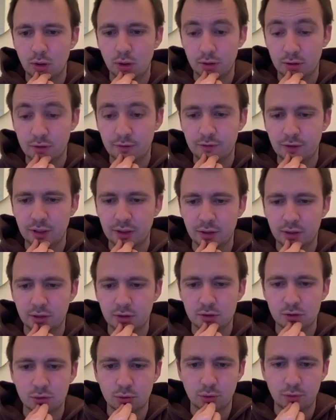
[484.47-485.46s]
defend it.
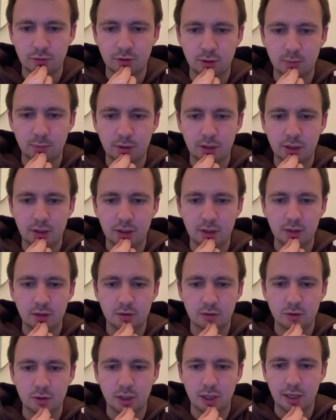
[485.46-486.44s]
So if they play
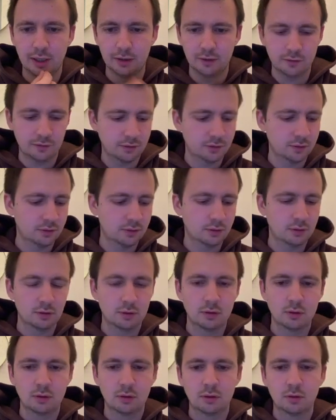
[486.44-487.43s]
either knight
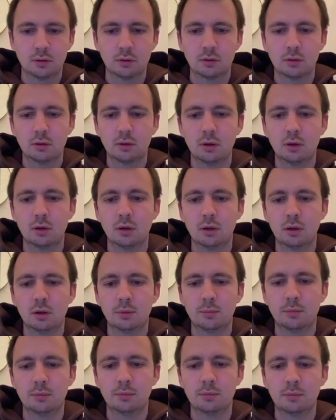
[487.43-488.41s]

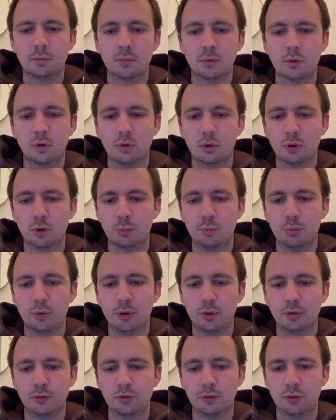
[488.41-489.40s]
or a
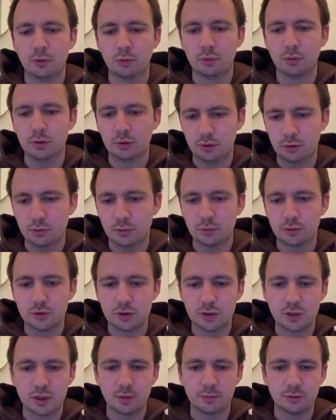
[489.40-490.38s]
pawn forward, you will
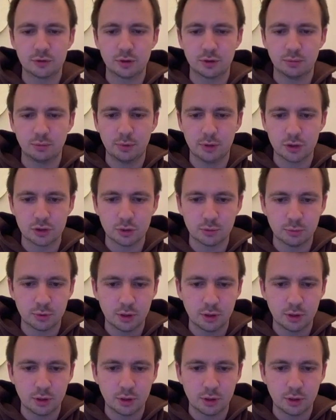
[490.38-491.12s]
just capture the bishop.